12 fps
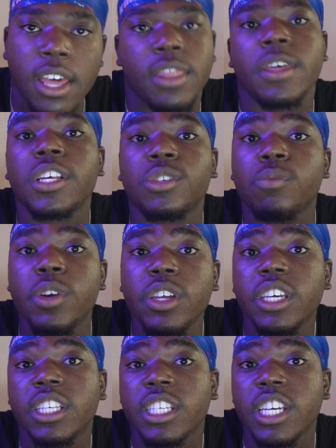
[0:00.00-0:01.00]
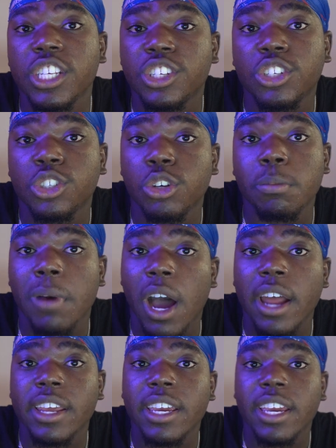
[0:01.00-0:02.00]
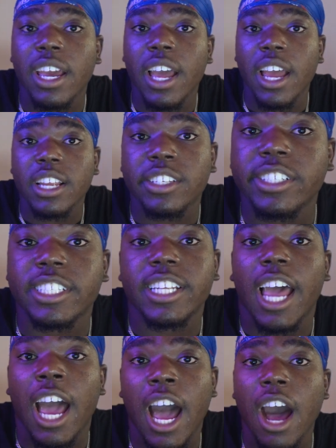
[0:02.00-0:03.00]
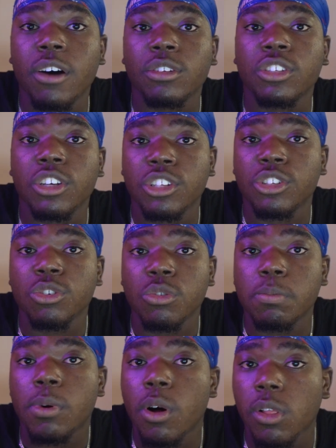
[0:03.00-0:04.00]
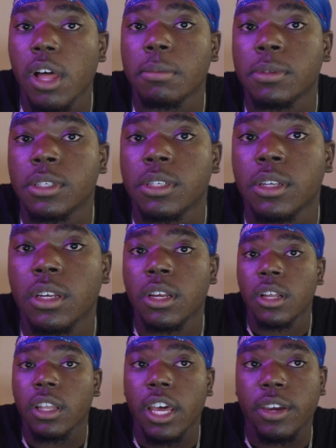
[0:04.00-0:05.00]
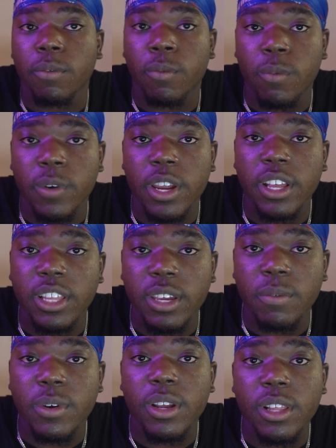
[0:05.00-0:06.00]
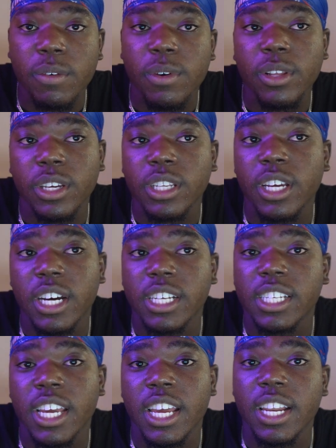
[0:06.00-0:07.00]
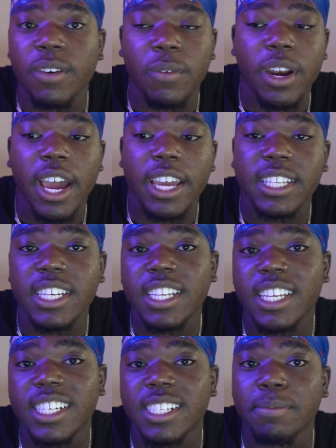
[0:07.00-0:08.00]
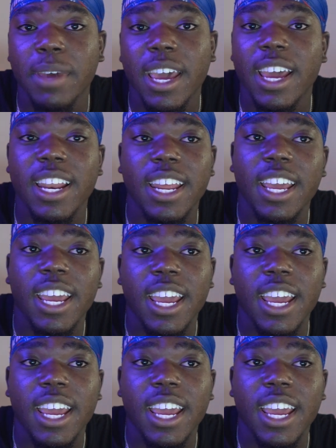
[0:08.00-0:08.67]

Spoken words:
This really teaches your body just how to do pull-ups. Like really does. And when I did this, man,